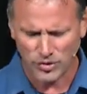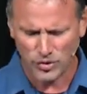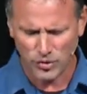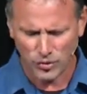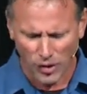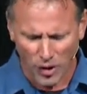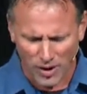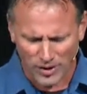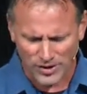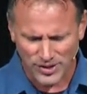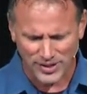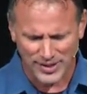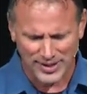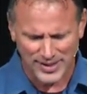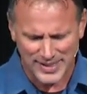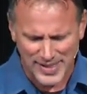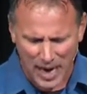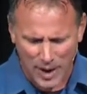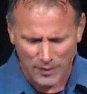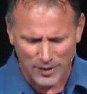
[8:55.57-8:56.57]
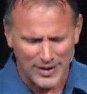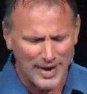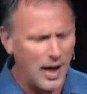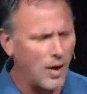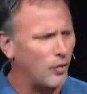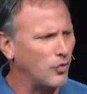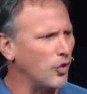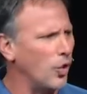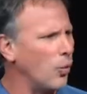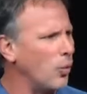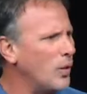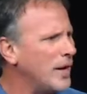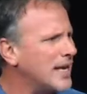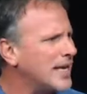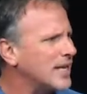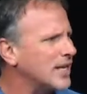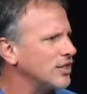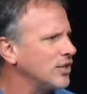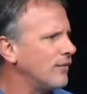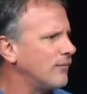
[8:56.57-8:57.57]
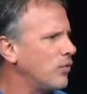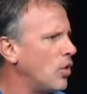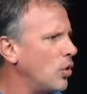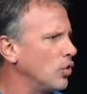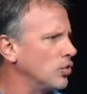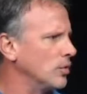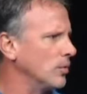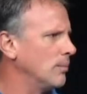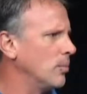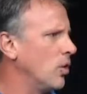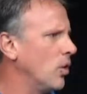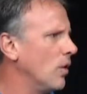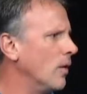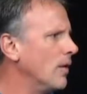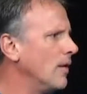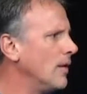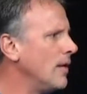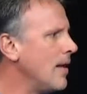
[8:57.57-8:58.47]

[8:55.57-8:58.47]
drawn to the down and out, the weak and the vulnerable.